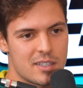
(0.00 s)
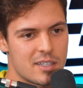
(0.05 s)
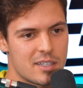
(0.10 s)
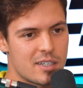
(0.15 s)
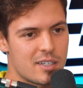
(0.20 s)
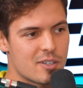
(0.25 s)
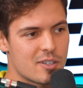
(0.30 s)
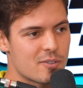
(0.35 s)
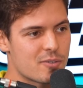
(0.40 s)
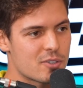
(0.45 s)

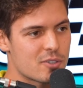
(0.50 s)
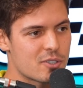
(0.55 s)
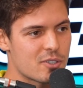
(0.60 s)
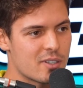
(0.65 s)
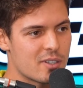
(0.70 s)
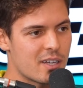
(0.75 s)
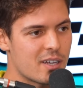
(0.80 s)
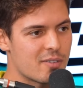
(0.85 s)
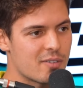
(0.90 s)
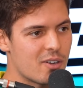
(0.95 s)
you know for sure
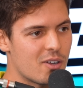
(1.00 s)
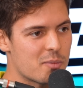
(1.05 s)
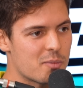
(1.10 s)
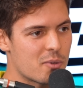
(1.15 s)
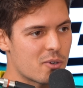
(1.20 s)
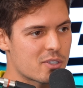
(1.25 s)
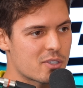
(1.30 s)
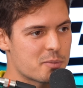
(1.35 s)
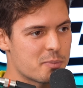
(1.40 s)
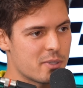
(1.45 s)
they have a lot
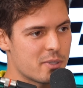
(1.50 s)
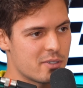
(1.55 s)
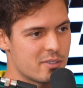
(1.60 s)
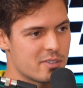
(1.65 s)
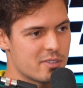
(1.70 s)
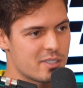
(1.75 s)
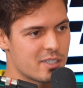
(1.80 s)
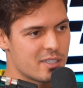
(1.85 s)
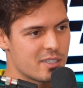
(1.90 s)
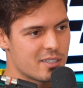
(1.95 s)
more
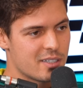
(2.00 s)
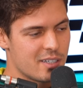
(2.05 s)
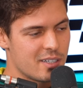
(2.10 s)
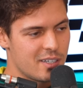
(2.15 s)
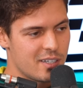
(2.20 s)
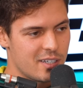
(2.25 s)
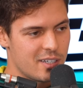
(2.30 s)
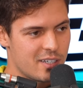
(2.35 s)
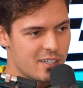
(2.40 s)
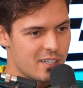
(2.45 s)
experience and
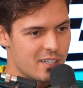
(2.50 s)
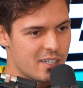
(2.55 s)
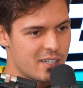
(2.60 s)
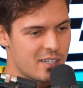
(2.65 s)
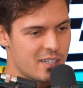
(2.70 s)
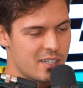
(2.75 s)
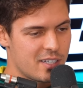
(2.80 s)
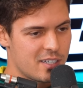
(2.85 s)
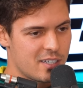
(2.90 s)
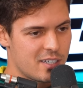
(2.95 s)

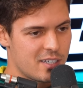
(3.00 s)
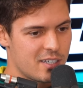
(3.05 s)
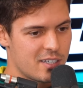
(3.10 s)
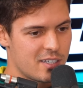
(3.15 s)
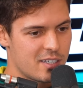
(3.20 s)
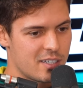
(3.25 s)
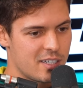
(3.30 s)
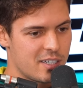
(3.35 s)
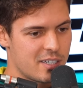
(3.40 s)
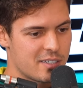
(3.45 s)
and
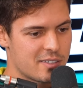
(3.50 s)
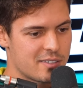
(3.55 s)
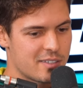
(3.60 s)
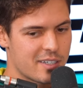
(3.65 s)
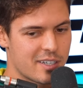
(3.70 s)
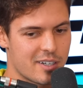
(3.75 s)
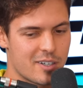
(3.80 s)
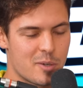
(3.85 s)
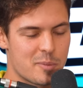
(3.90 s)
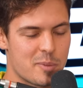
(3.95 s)
uh, yeah they
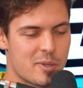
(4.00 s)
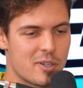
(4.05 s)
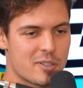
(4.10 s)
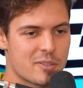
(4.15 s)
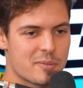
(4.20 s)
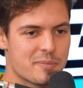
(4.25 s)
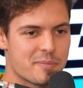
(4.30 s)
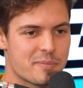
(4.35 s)
can help a lot.